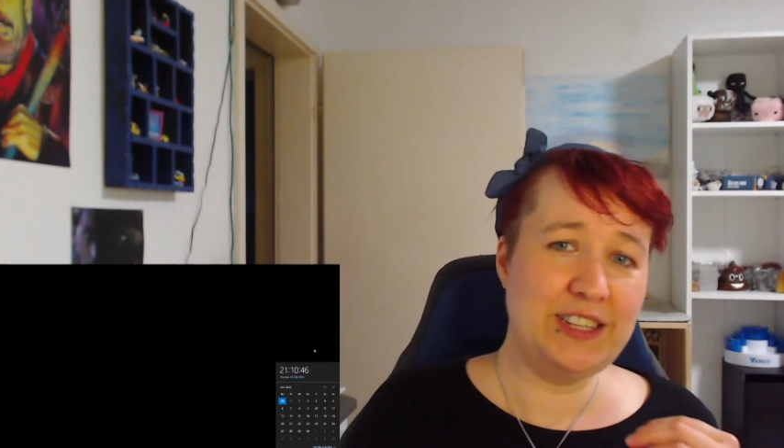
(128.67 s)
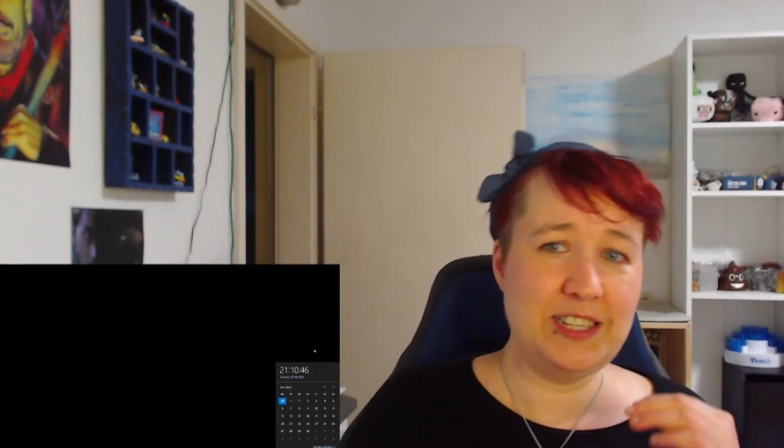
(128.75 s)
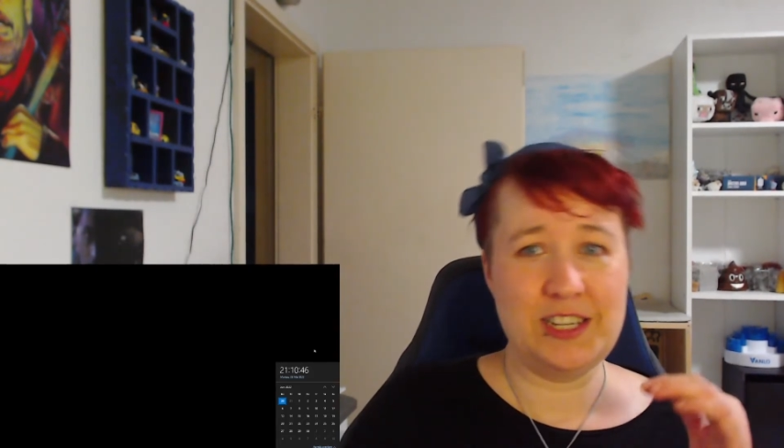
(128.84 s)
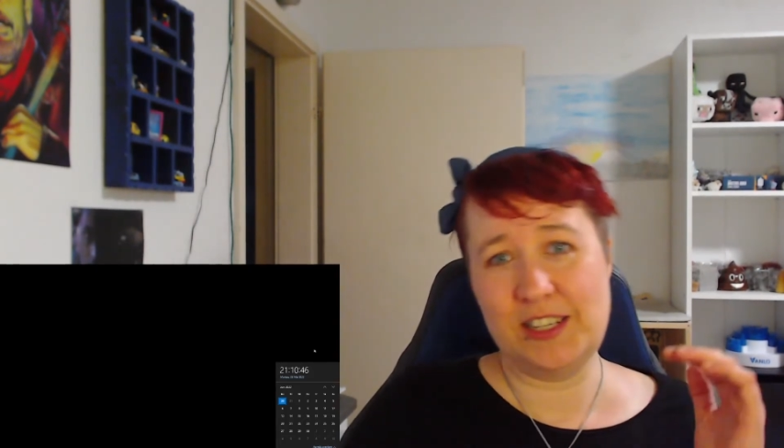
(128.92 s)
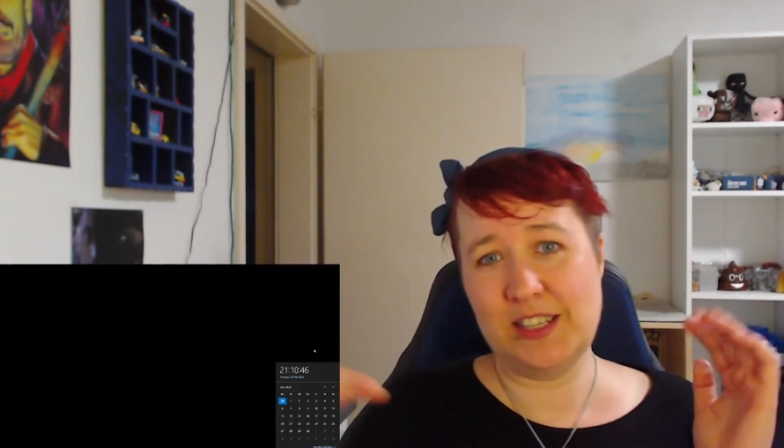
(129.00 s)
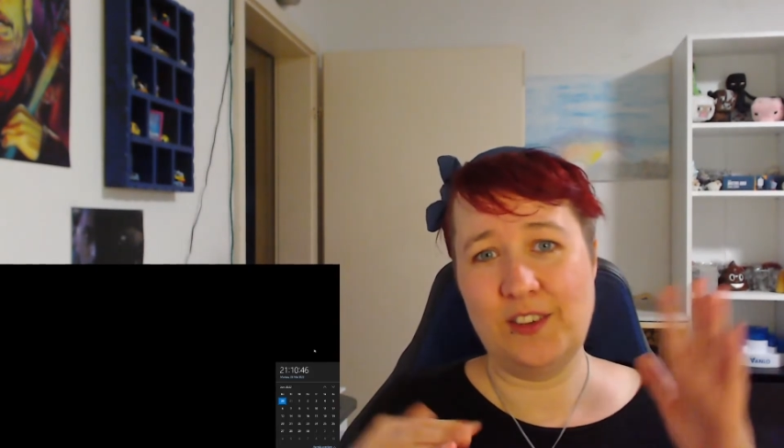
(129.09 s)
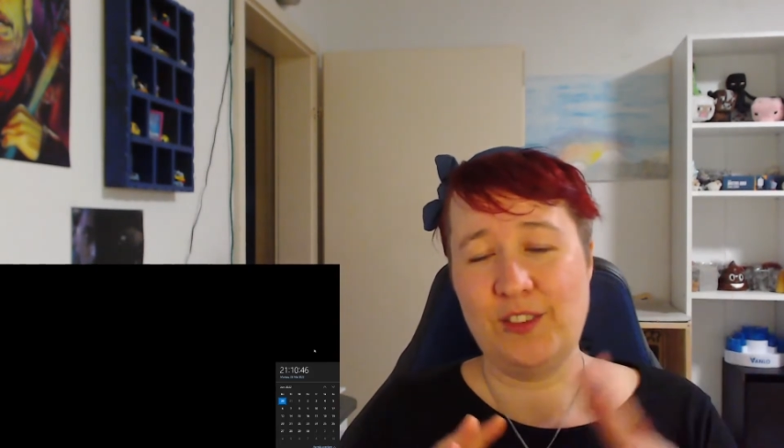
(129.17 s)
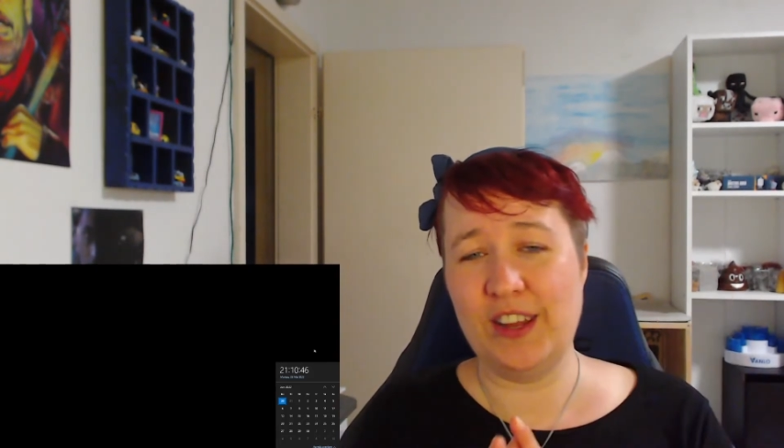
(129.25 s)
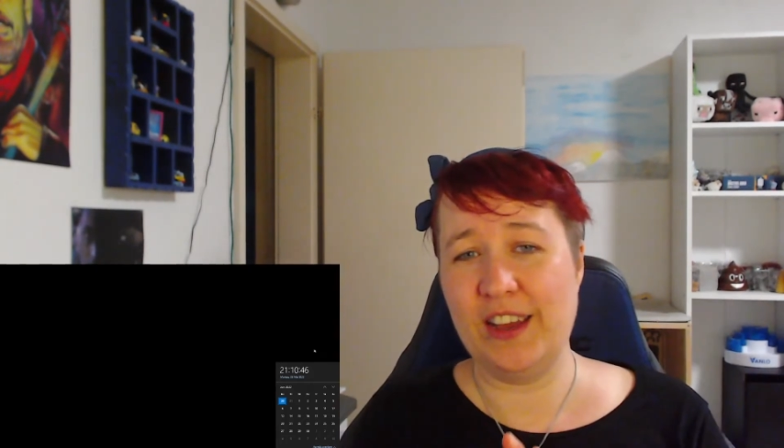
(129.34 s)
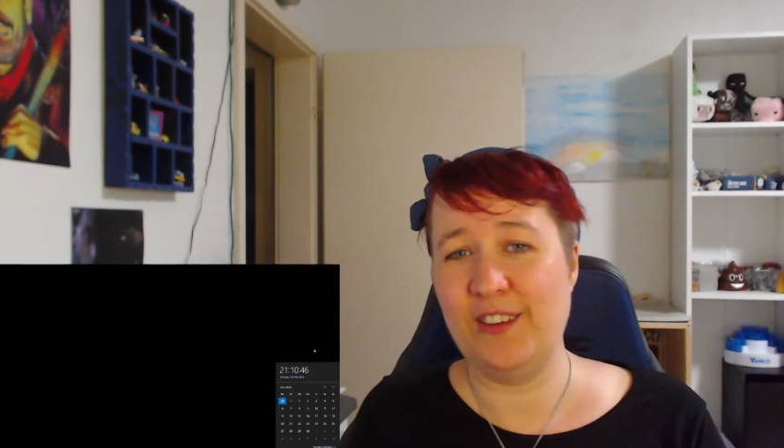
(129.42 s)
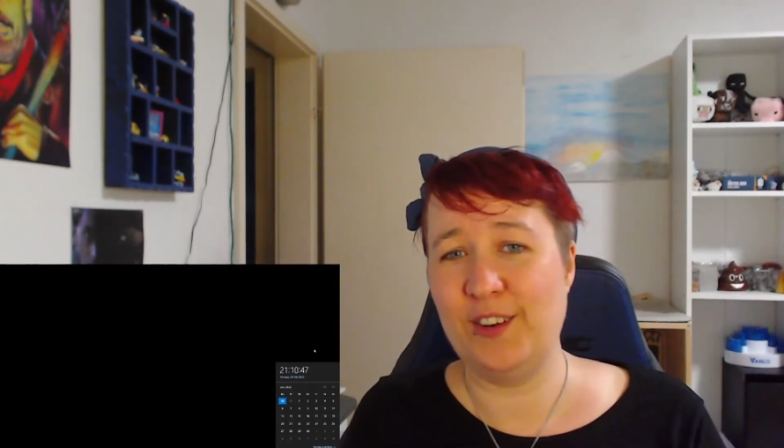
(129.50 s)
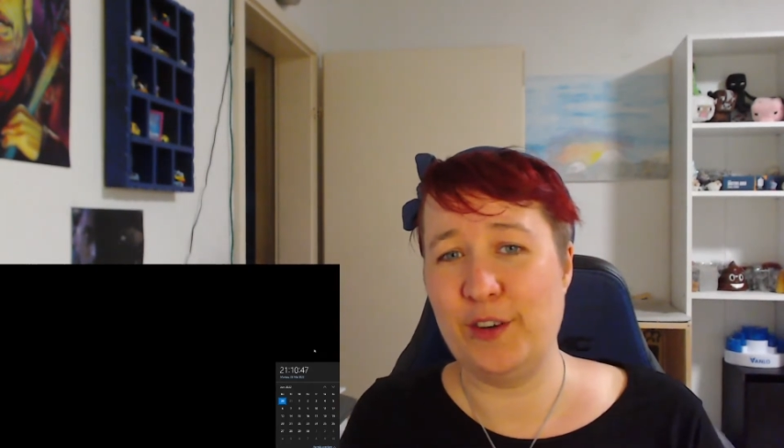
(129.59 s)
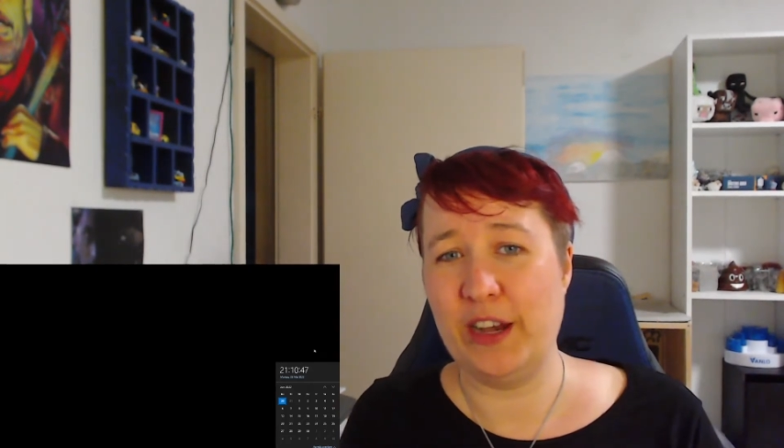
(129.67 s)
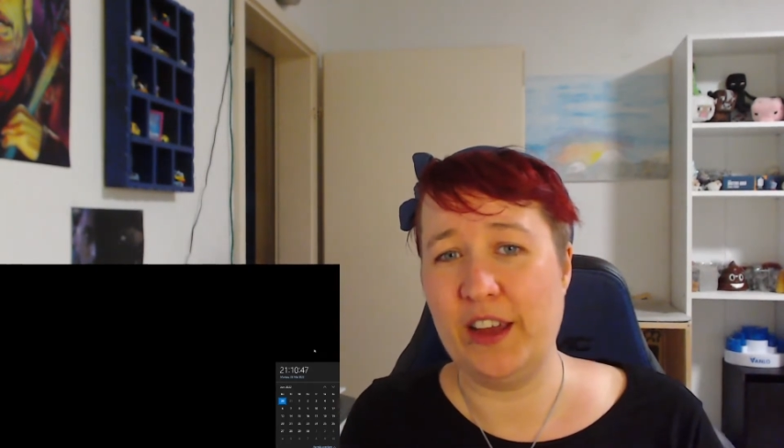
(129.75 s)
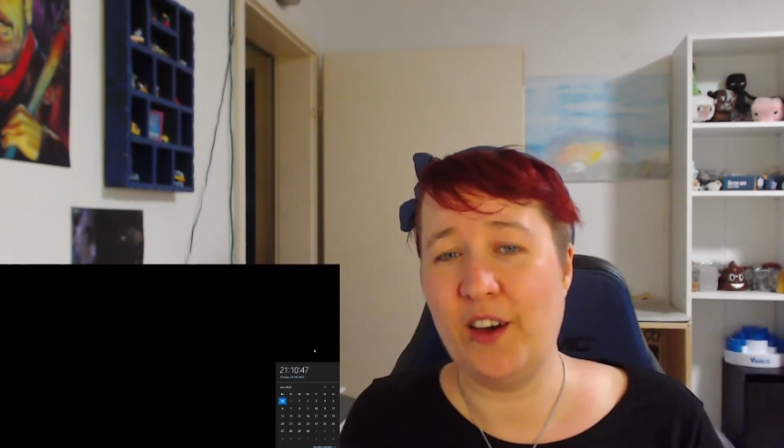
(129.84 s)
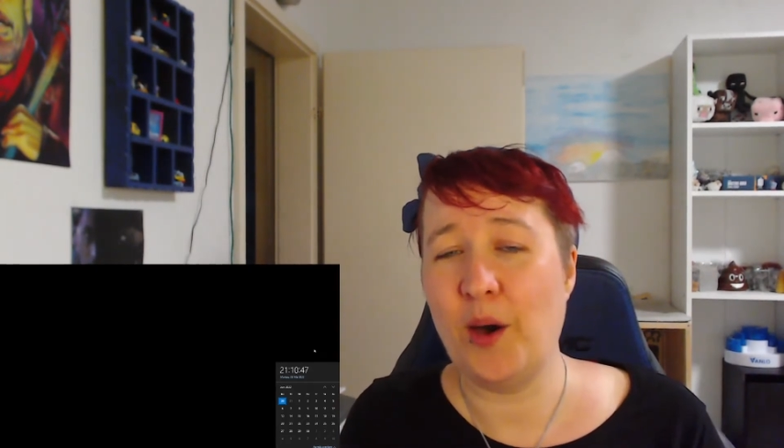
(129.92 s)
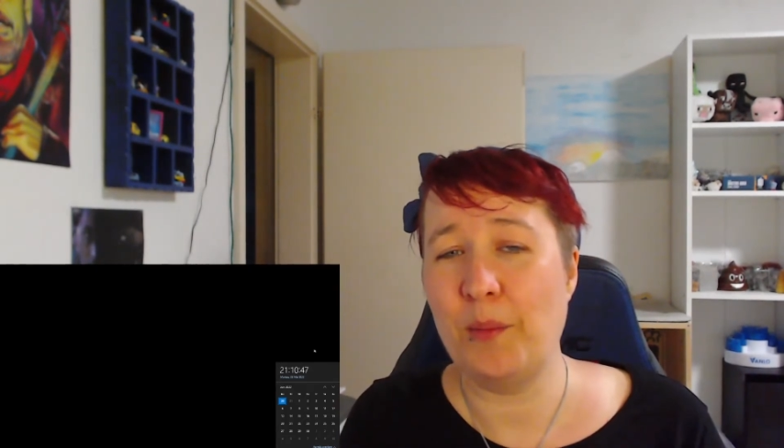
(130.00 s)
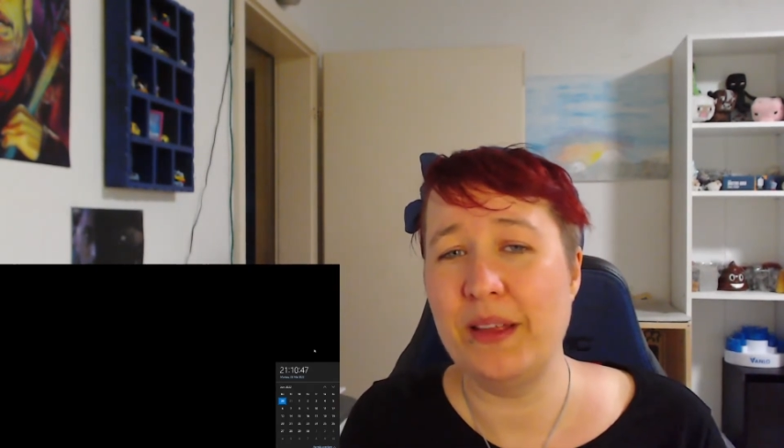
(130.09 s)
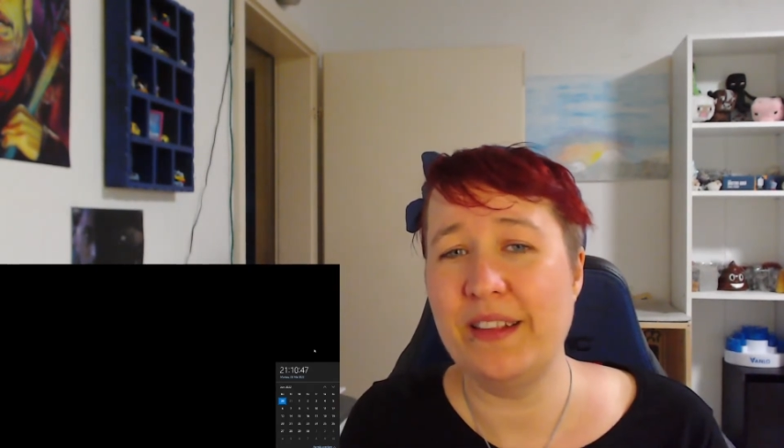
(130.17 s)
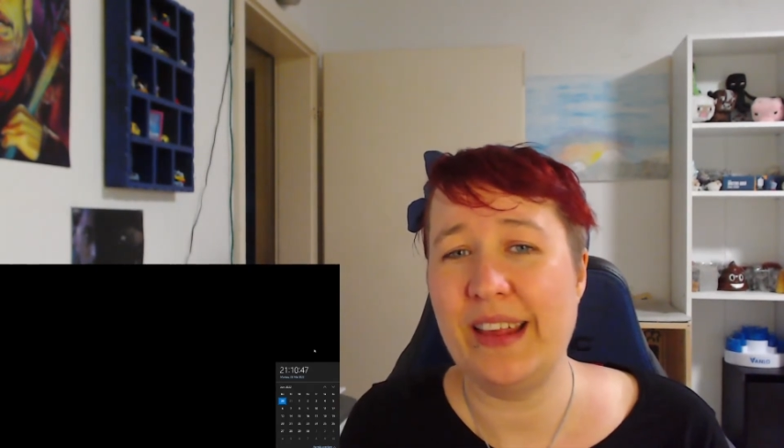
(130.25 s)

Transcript: just go down there in the comments